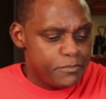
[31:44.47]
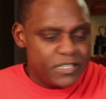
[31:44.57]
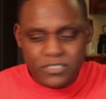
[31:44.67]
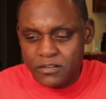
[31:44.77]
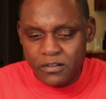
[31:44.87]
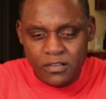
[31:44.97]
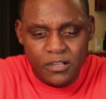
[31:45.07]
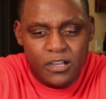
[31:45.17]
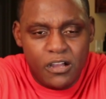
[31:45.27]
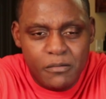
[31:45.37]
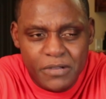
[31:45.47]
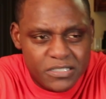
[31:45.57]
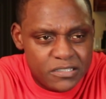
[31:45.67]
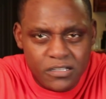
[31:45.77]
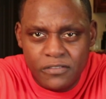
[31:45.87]
Make sure all my
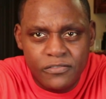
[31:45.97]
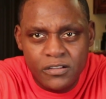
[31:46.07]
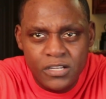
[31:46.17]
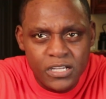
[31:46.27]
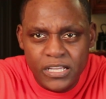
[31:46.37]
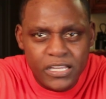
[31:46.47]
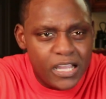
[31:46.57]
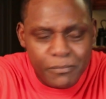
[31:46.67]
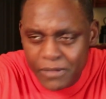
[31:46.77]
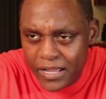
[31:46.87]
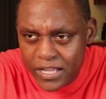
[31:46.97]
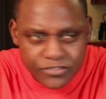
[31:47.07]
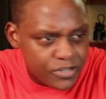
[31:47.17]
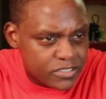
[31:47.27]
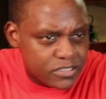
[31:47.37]
stuff ain't got my
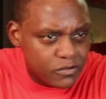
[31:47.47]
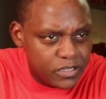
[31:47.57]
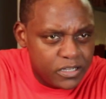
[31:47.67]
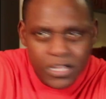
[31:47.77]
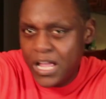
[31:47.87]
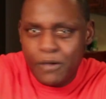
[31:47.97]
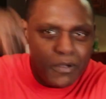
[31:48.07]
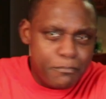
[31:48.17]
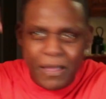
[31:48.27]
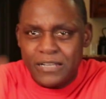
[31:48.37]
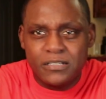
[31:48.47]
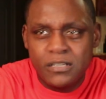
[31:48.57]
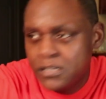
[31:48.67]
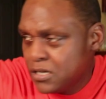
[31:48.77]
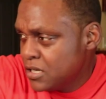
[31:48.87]
address on it. I went back to,
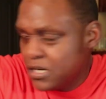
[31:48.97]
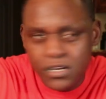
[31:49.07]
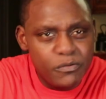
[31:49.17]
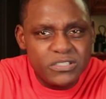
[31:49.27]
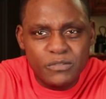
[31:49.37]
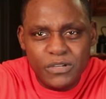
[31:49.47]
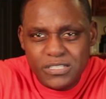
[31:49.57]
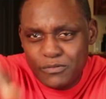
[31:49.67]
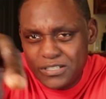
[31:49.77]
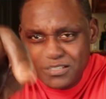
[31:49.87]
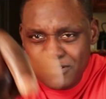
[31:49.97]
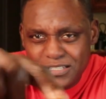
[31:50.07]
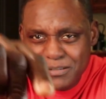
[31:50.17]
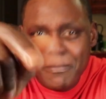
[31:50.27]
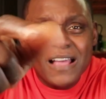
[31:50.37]
what's
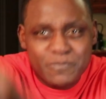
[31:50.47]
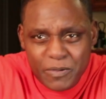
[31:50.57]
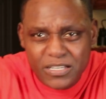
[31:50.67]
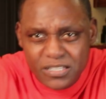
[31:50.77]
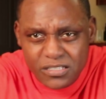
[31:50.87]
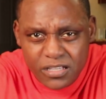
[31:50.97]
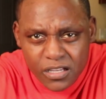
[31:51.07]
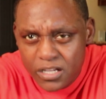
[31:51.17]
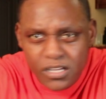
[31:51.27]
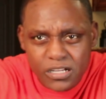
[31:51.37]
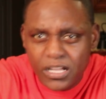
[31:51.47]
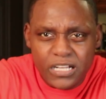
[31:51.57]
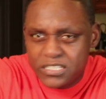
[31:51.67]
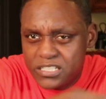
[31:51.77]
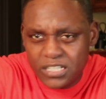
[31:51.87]
it, my spaces. I
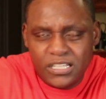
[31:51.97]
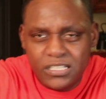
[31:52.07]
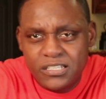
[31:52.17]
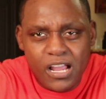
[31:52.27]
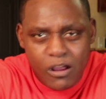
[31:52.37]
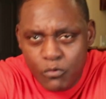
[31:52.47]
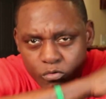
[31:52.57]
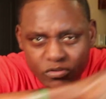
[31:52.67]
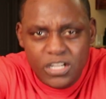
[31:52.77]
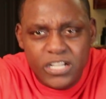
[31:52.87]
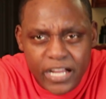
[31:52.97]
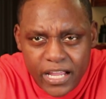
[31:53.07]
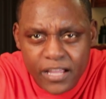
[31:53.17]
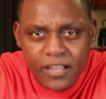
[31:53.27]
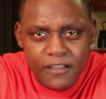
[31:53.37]
gotta shut that down, I don't want none of
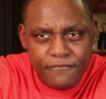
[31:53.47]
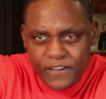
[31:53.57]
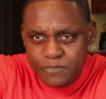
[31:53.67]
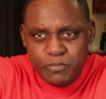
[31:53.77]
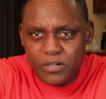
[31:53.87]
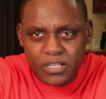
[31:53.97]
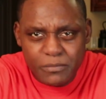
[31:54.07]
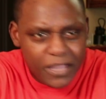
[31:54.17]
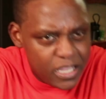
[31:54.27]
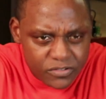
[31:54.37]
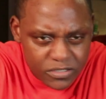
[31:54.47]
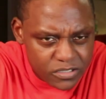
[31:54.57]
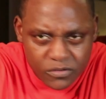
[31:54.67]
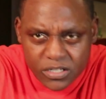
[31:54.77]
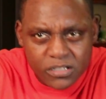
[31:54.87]
that. Facebook, my address
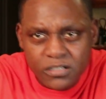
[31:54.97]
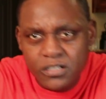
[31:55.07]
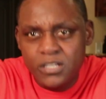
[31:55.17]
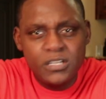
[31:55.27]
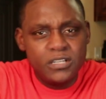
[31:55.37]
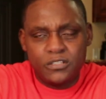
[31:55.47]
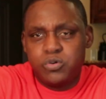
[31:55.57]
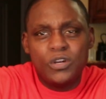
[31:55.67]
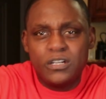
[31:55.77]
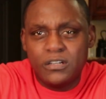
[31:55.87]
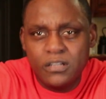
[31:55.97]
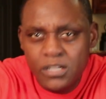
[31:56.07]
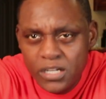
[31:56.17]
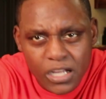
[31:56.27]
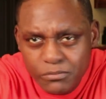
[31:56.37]
on here, Twitter,
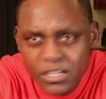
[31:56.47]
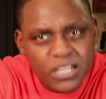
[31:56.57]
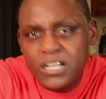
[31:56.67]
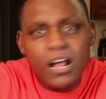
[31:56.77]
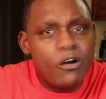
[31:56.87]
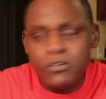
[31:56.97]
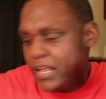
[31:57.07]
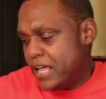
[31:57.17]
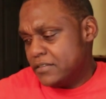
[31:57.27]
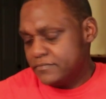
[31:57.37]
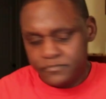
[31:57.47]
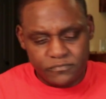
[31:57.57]
I'm looking at all that.